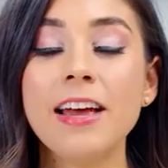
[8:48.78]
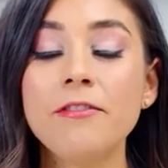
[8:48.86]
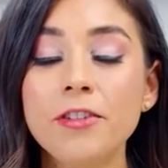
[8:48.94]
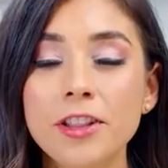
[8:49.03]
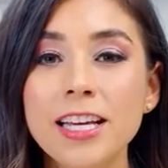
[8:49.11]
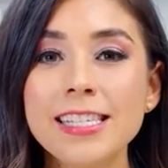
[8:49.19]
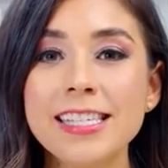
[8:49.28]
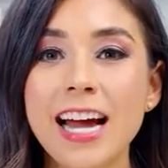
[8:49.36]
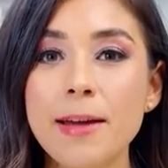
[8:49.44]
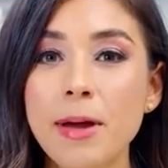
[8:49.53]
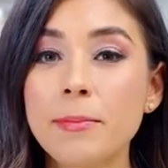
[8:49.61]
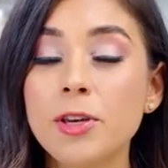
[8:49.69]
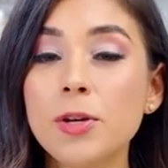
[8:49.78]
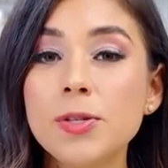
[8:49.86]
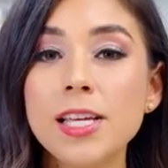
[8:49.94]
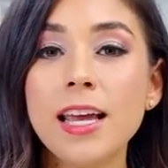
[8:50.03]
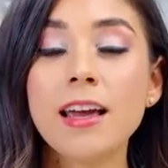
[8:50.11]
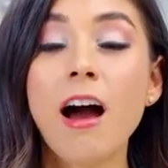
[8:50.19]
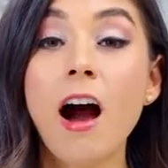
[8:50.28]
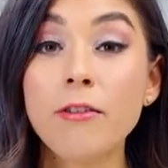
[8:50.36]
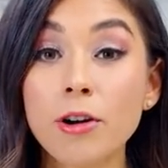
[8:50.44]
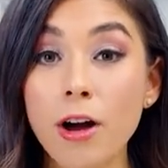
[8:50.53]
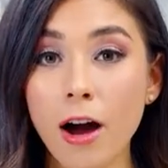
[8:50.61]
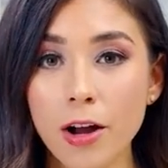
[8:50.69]
And for this time, I'm using
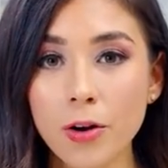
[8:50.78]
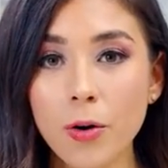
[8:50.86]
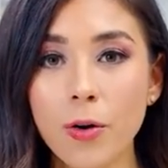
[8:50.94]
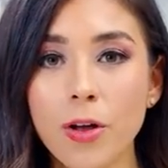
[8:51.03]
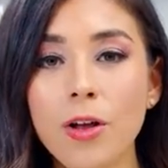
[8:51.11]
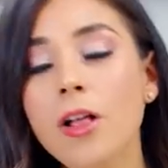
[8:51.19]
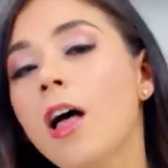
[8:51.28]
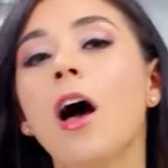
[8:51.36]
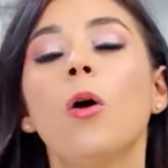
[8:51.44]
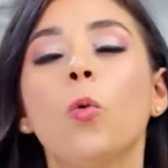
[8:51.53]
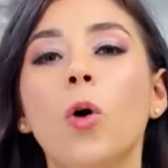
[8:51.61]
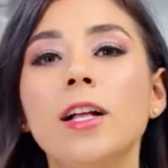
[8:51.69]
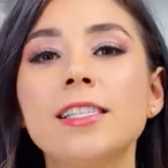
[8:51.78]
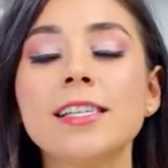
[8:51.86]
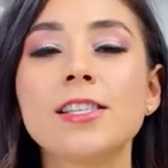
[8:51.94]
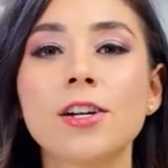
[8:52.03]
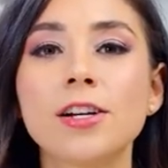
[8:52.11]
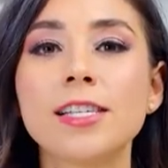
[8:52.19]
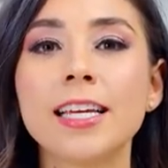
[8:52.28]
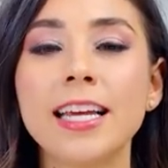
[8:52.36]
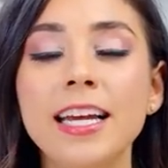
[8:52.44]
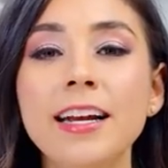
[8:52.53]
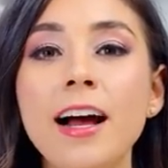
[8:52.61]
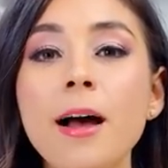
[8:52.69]
avocado oil. Once it starts to heat